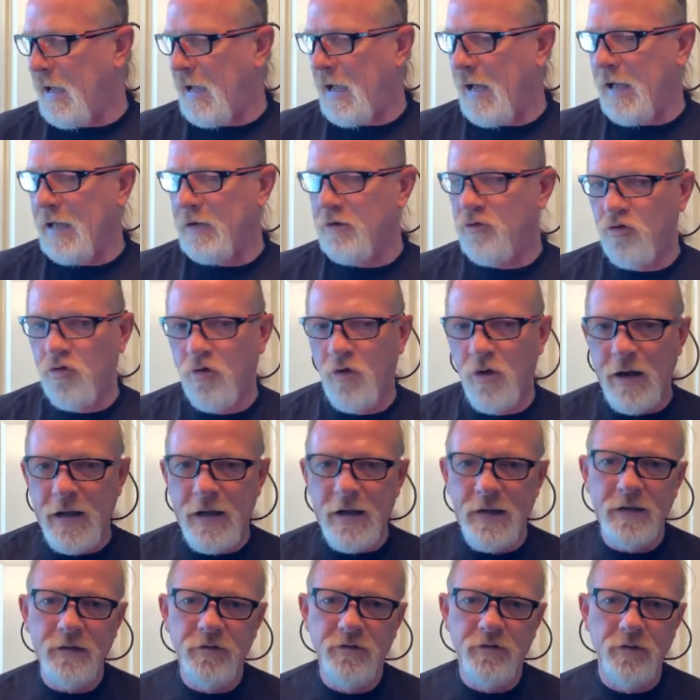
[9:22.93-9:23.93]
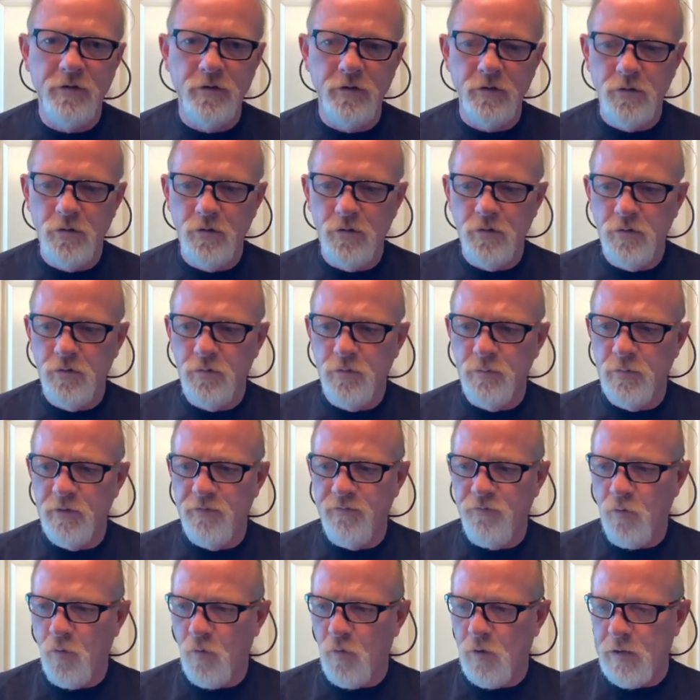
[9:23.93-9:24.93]
I tried to,
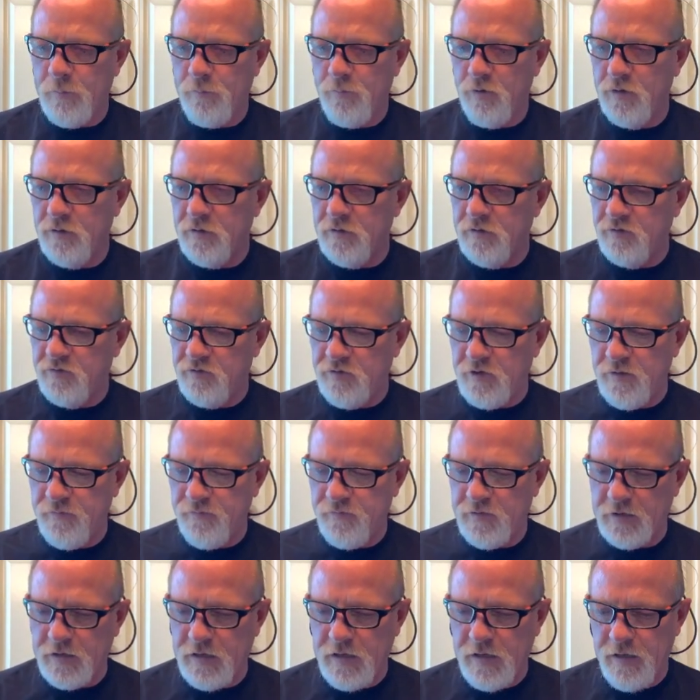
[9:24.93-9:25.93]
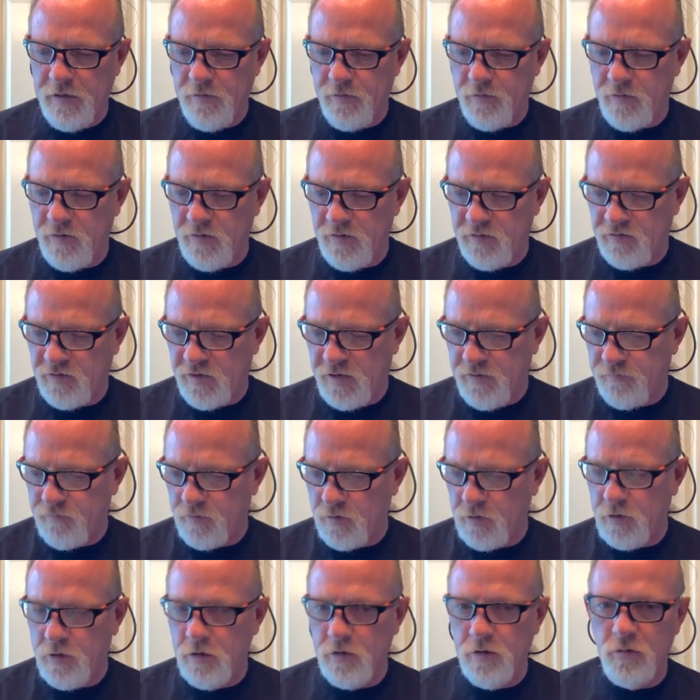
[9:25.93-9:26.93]
before I put this stuff together this
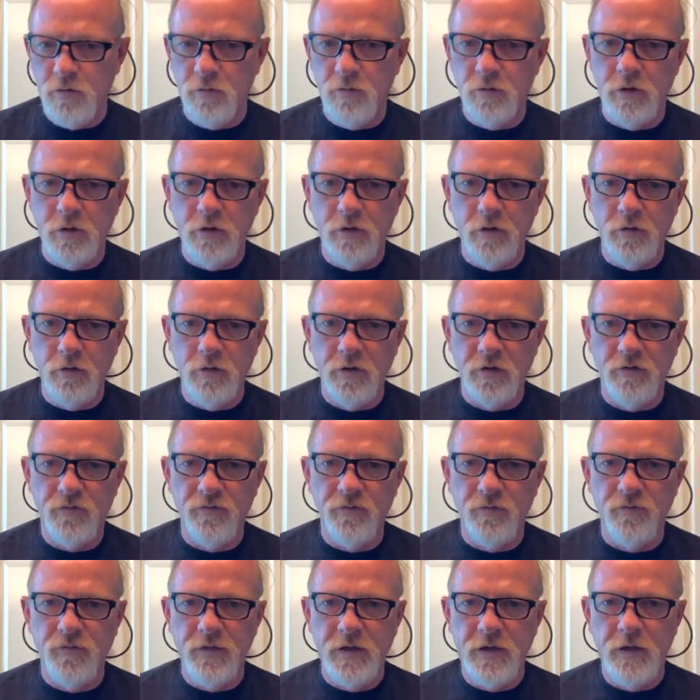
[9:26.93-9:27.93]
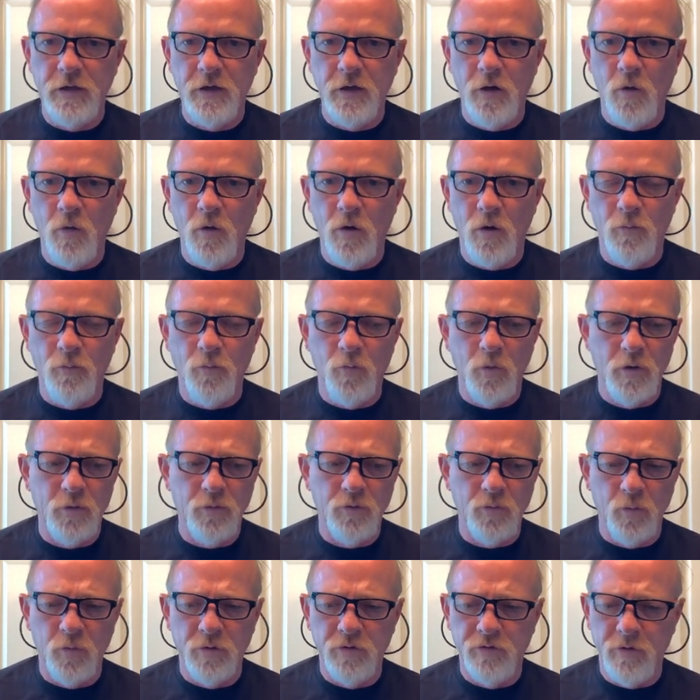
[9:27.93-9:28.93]
afternoon, to do this video on
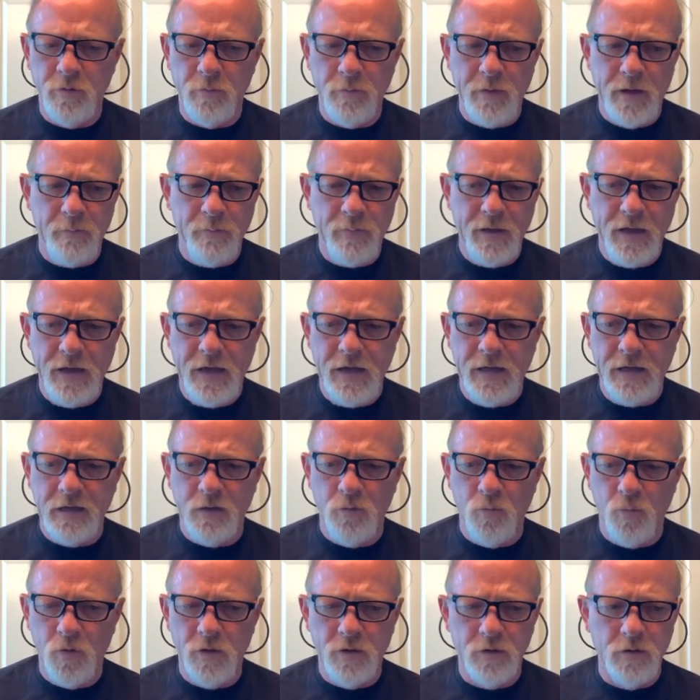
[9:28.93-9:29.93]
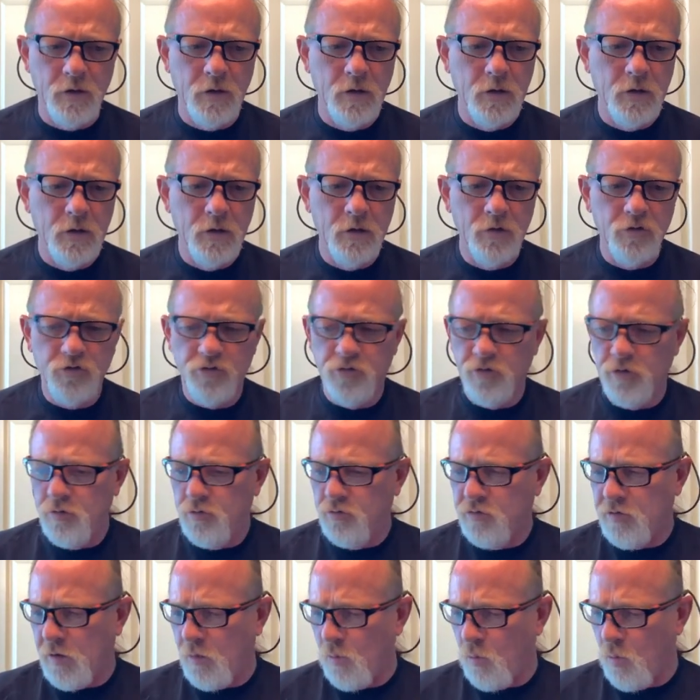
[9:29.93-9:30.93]
what was in my pack and what
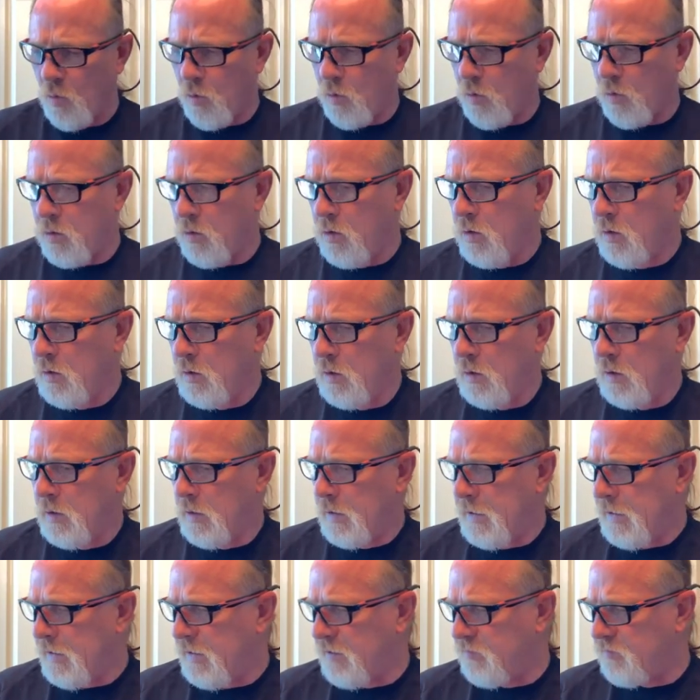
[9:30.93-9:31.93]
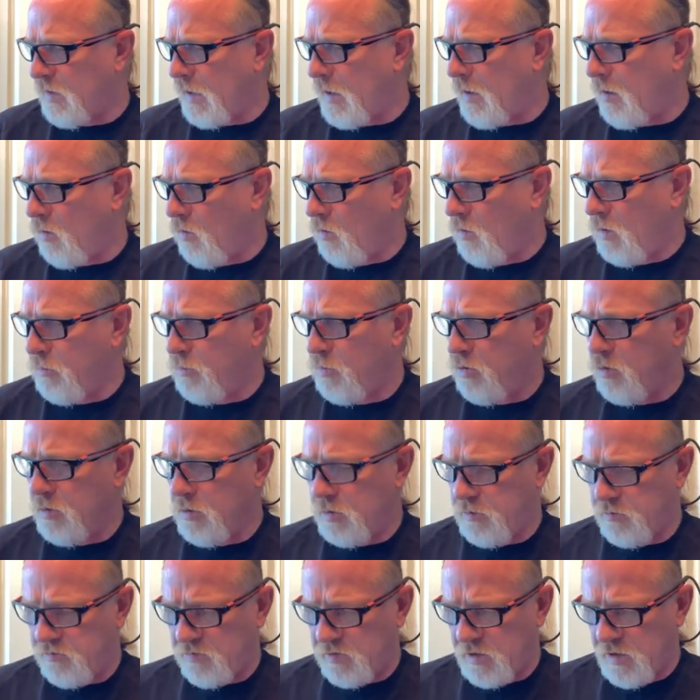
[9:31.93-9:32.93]
shoes I wore, is I only
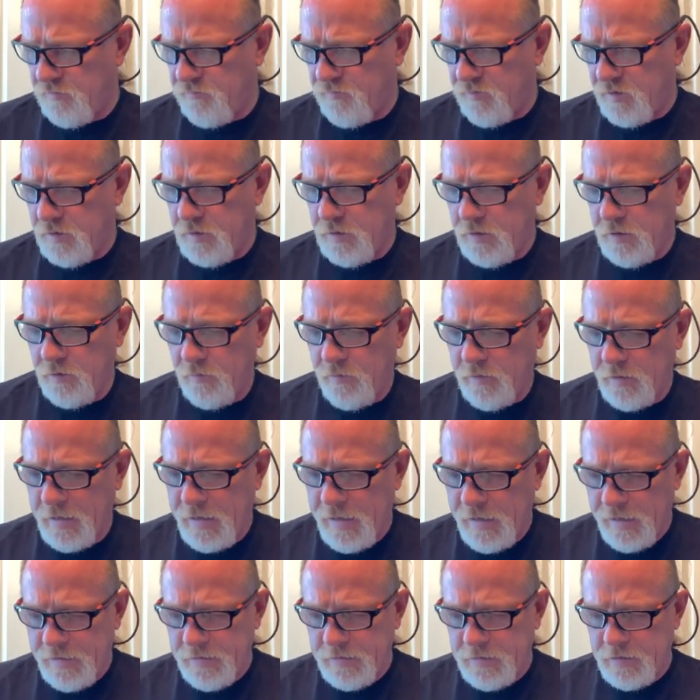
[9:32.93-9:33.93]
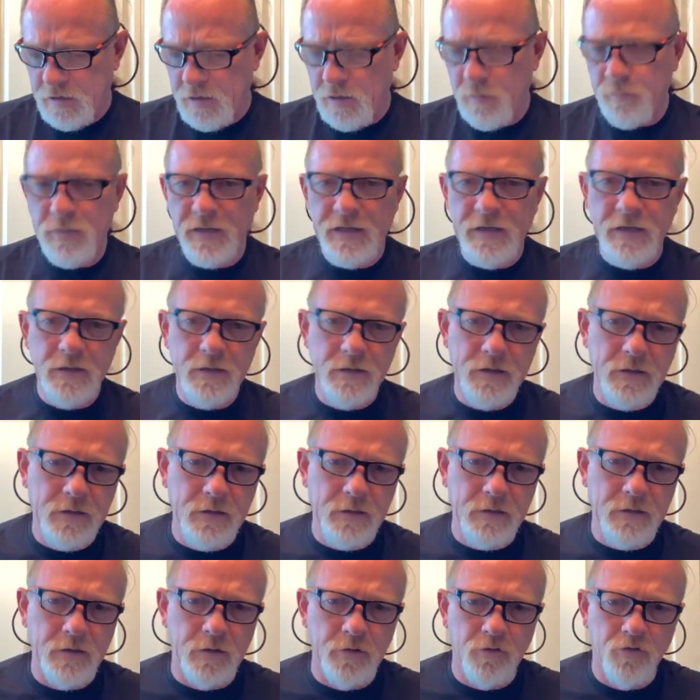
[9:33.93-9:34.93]
put stuff in here that I ended up
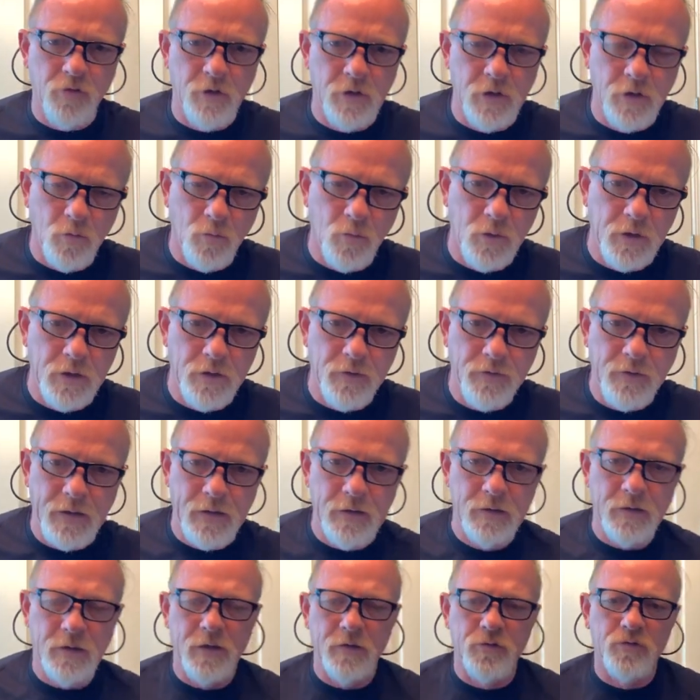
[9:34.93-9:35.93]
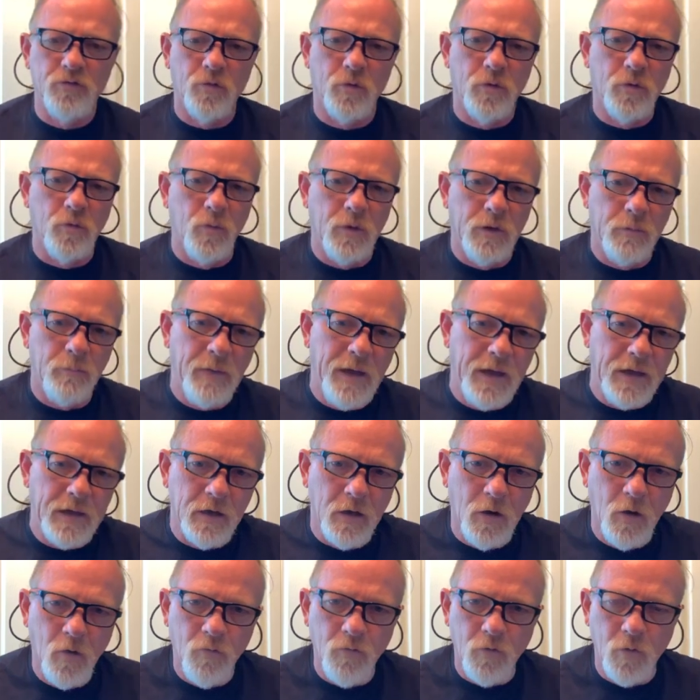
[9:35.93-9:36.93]
ending the trail with. I sort of went back
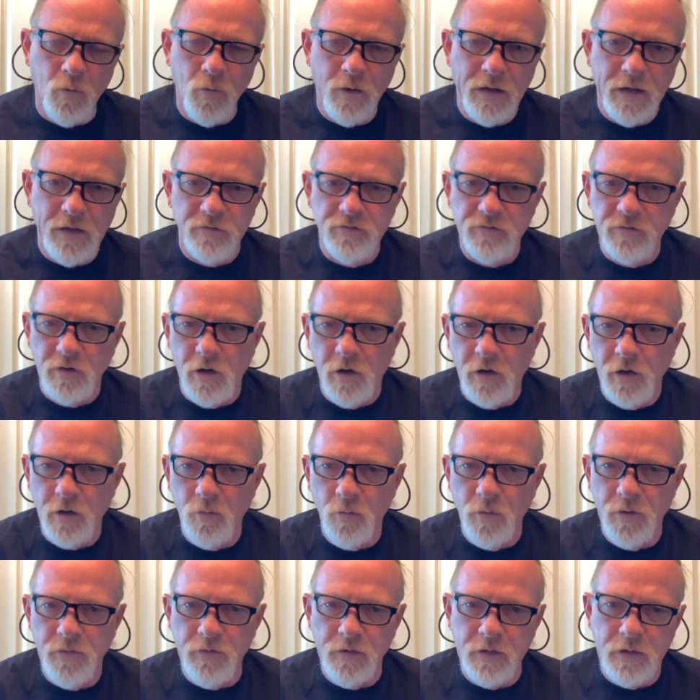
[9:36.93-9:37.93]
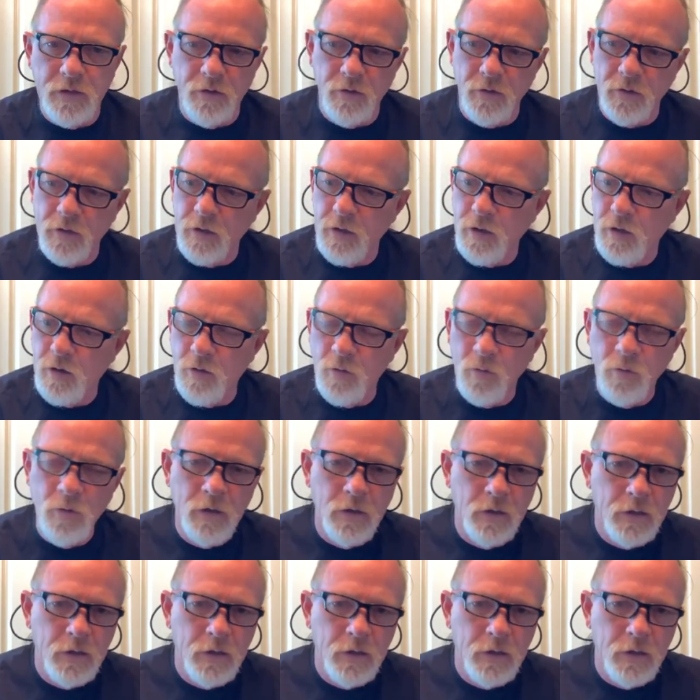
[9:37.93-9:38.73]
over what I started with a year ago.